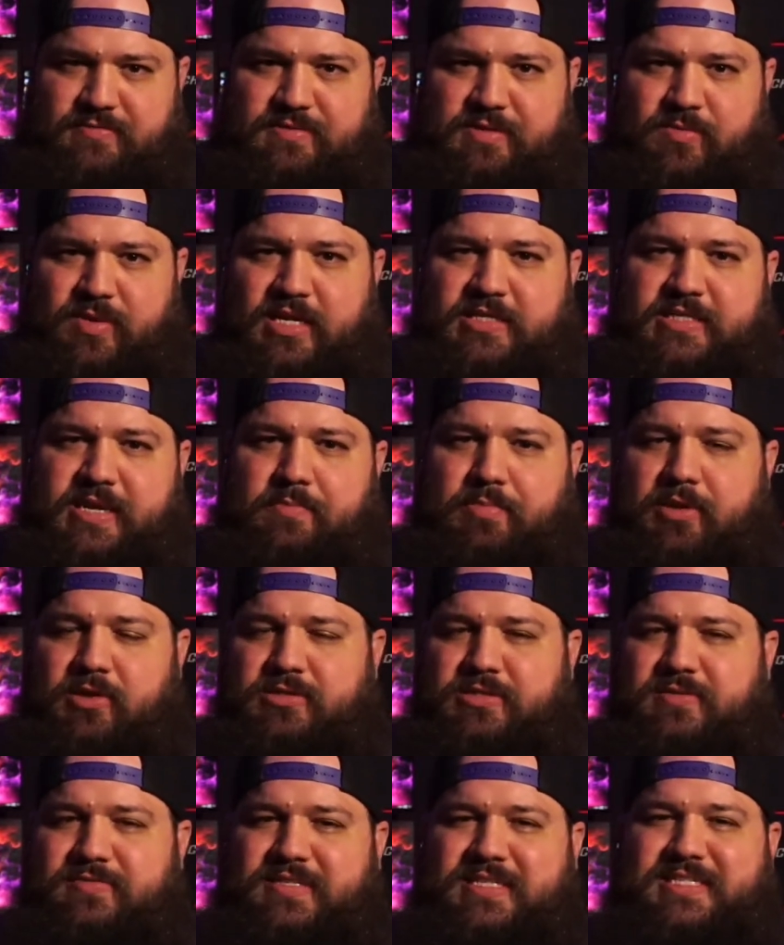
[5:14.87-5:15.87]
And when I say
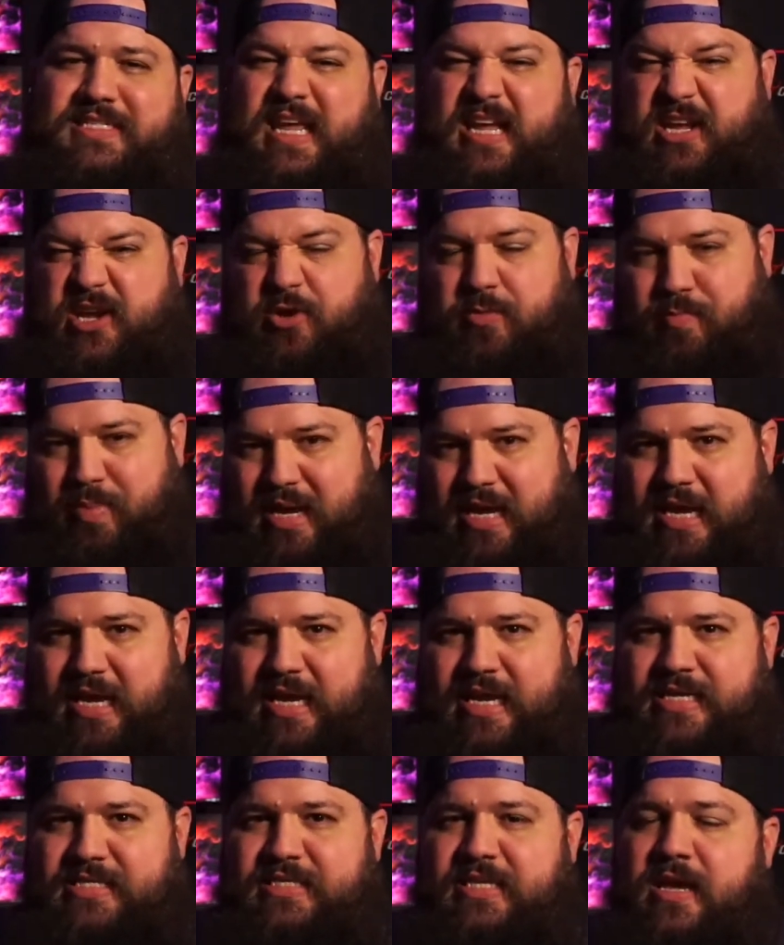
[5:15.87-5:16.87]
plosives, it's like your
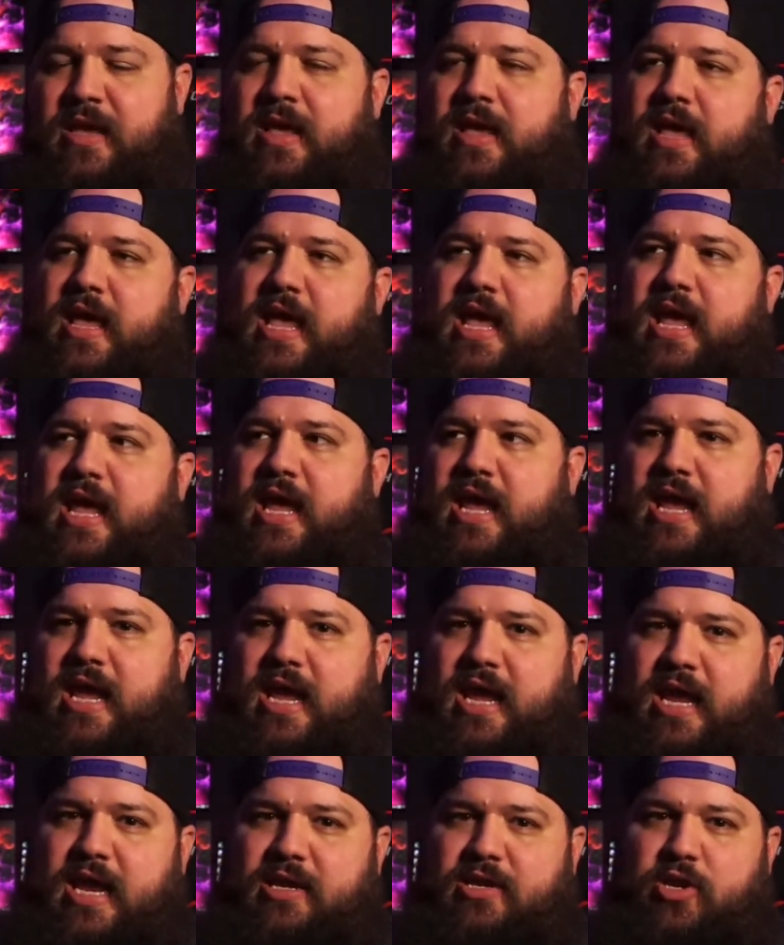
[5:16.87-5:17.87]
P's
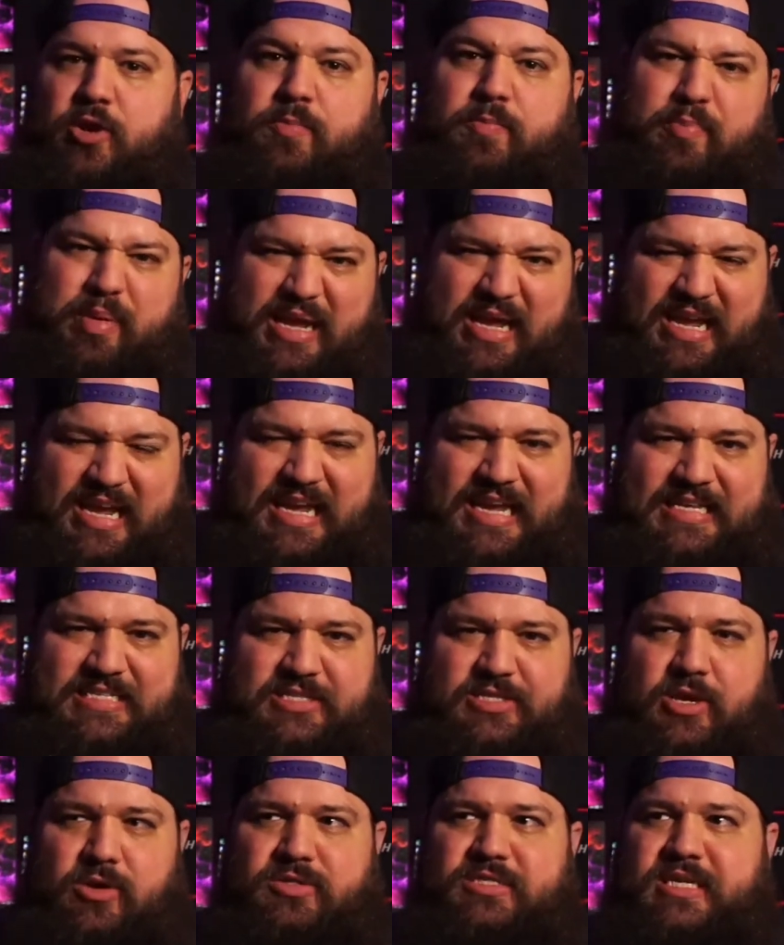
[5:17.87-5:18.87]
and your B's.
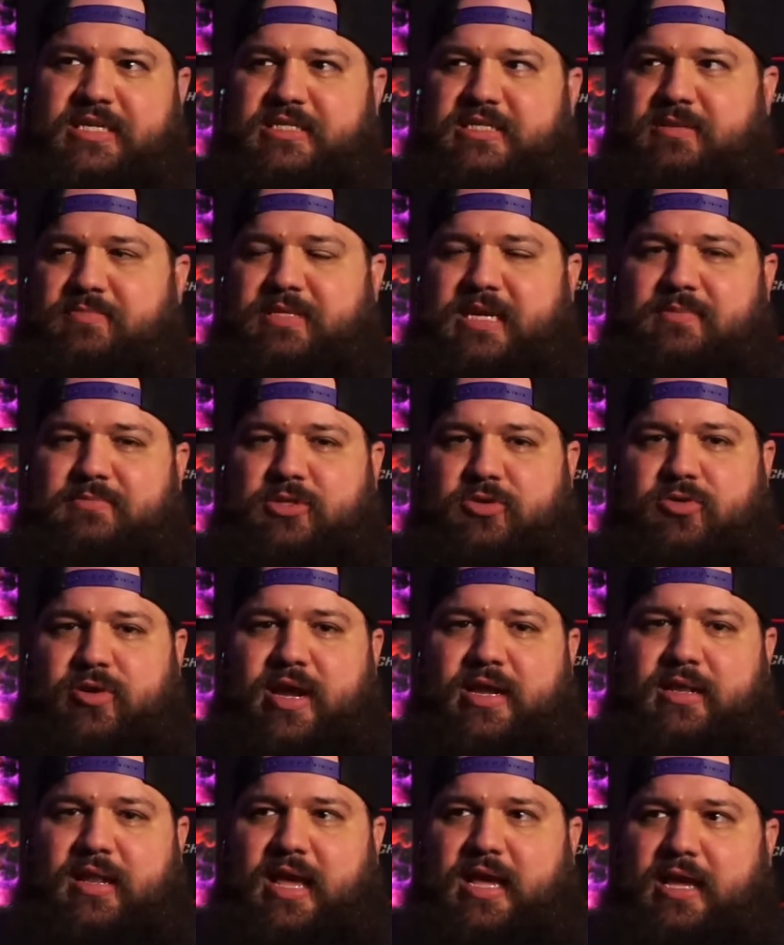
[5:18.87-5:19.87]
Those can sometimes
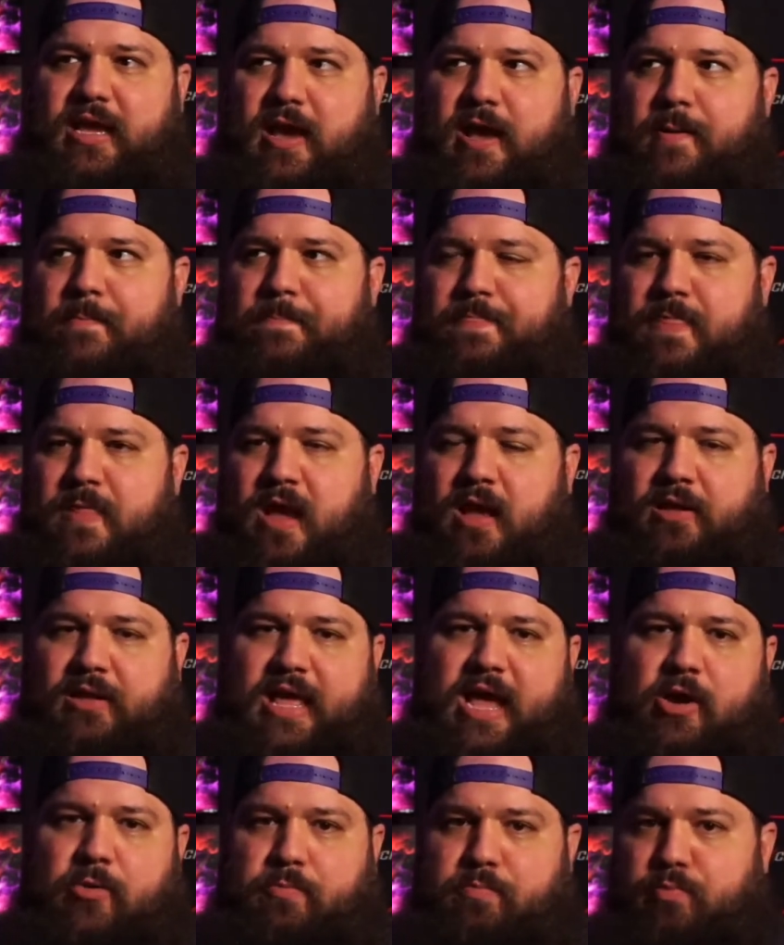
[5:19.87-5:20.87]
create like a
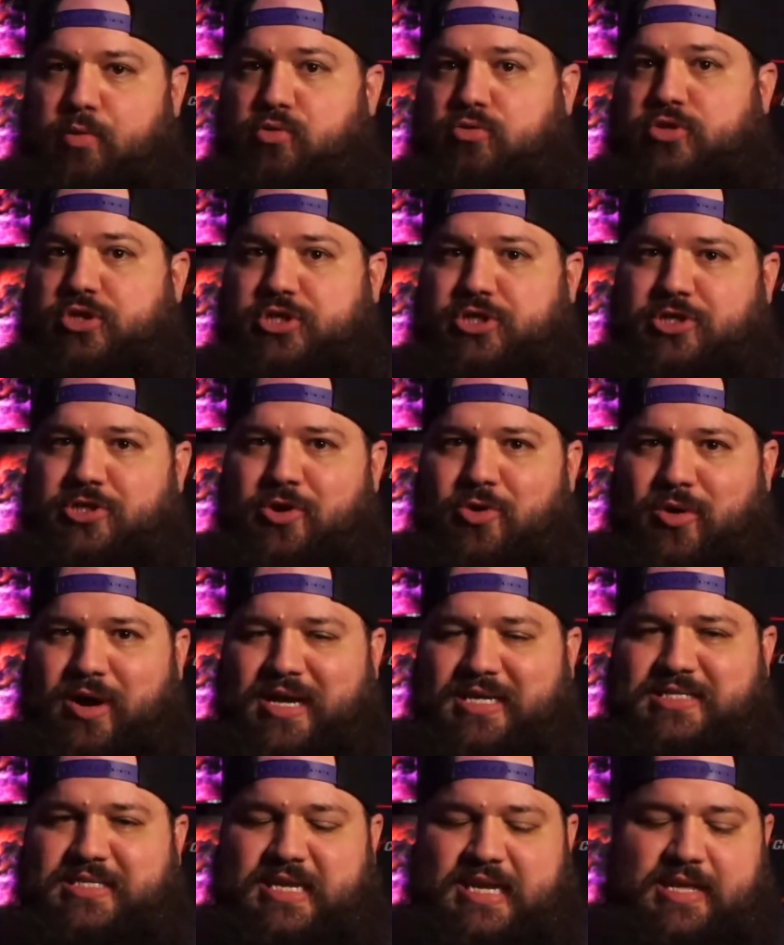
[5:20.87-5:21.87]
loud boosh
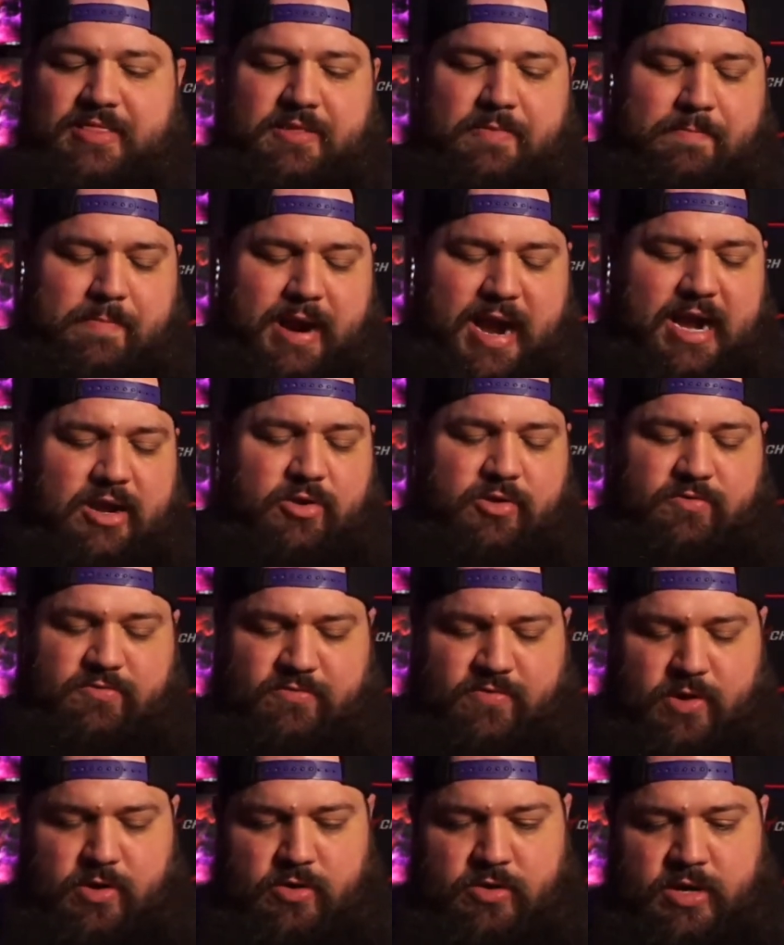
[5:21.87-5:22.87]
noise in the
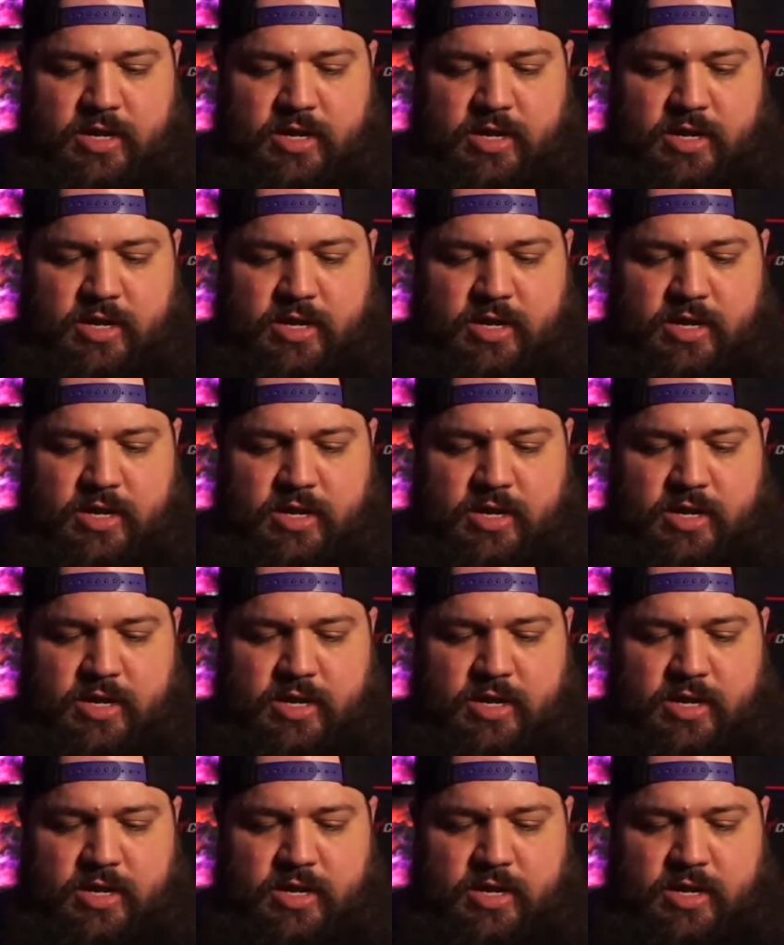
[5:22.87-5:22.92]
microphone.